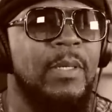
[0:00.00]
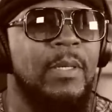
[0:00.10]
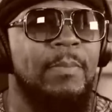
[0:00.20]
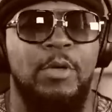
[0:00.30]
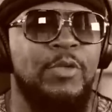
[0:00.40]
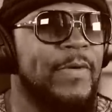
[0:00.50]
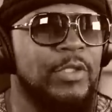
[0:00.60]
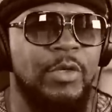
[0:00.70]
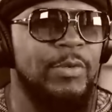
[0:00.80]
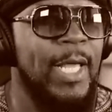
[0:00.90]
Most of us don't
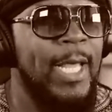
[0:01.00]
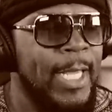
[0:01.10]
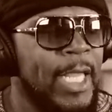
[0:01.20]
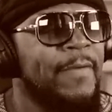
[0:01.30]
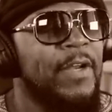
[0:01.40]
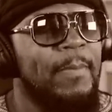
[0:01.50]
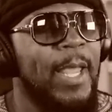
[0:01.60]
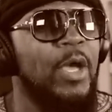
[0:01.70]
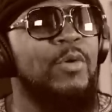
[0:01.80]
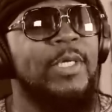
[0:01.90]
do it. Even a man
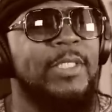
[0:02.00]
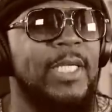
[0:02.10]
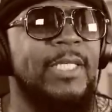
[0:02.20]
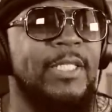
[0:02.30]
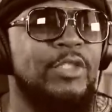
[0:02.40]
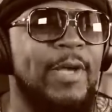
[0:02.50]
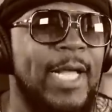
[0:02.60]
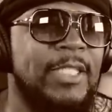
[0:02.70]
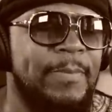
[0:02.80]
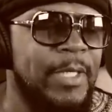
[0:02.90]
who continues to tries
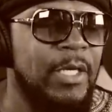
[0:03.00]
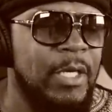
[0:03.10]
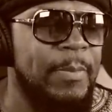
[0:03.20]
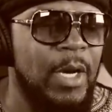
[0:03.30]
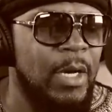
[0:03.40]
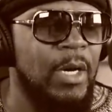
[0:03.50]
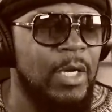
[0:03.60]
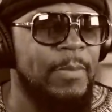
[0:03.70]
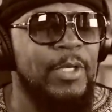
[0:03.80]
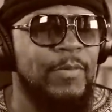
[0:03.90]
to be in a, a
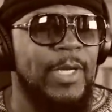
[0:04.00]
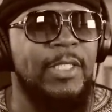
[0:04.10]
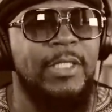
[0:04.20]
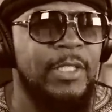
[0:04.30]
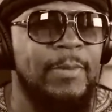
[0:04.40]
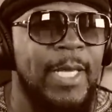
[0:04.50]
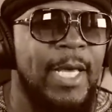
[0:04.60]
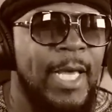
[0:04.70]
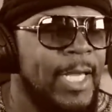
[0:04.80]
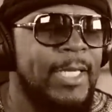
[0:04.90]
committed relationship,
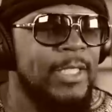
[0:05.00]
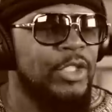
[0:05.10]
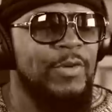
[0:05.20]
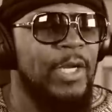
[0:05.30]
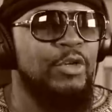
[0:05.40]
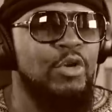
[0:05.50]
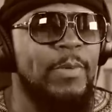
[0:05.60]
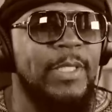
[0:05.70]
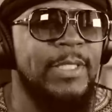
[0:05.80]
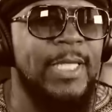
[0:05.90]
he doesn't try to do it with
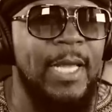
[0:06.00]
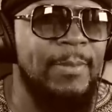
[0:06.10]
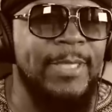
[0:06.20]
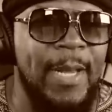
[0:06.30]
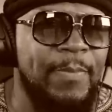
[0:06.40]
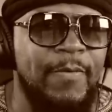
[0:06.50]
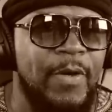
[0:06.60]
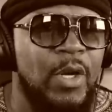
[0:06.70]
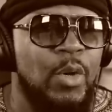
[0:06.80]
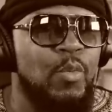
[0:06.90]
the same type of
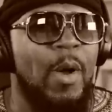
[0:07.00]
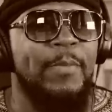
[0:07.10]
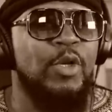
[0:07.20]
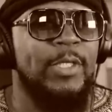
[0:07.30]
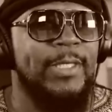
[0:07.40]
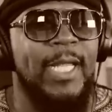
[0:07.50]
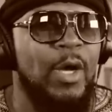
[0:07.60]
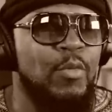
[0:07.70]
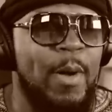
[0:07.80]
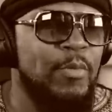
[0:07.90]
woman or the same a
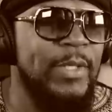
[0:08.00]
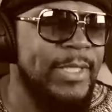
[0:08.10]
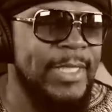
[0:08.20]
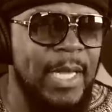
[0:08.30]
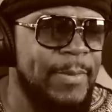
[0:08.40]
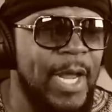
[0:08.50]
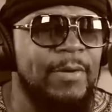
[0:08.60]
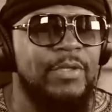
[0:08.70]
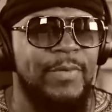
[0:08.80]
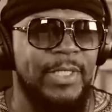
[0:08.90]
woman with the same
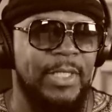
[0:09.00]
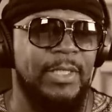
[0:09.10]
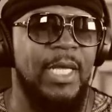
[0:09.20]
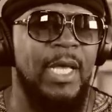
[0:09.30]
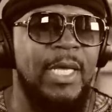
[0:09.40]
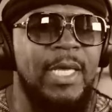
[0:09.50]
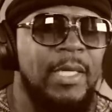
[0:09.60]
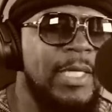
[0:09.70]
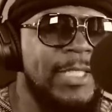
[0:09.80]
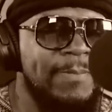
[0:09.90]
characteristics. He at
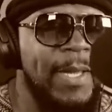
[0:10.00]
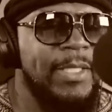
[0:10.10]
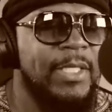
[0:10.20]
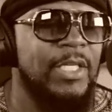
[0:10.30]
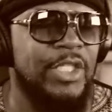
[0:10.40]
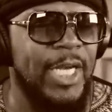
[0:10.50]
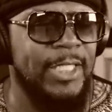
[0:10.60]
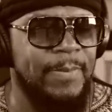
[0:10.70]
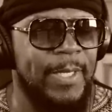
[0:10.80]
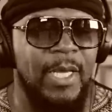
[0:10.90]
least makes an
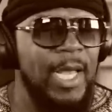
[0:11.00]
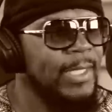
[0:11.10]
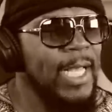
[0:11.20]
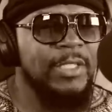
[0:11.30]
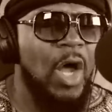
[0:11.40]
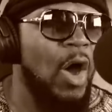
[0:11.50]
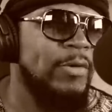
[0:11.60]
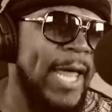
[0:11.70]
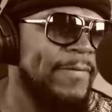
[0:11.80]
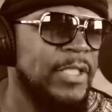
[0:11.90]
adjustment, and that's all
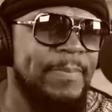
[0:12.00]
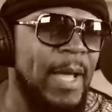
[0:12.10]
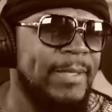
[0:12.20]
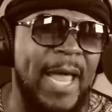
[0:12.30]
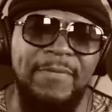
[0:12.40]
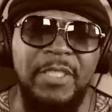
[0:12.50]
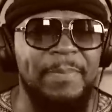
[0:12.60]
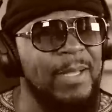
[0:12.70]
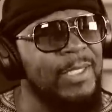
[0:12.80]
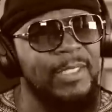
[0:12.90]
life is about. Life is
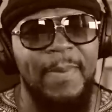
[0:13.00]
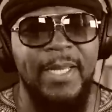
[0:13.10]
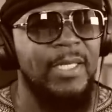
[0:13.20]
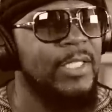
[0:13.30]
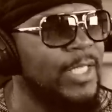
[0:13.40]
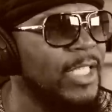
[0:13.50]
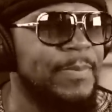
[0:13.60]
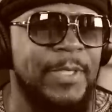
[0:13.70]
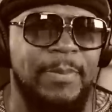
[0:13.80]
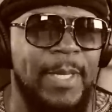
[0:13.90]
about just making
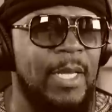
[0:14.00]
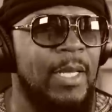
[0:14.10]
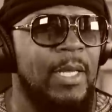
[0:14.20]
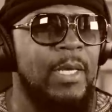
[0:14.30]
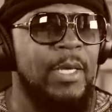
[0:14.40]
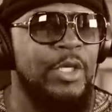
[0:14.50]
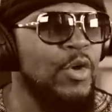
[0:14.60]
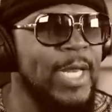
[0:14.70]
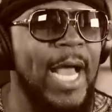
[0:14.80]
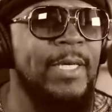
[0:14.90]
adjustments, man. You're
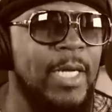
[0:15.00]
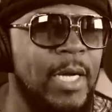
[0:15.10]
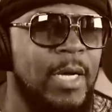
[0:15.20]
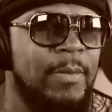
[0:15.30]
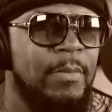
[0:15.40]
not dumb.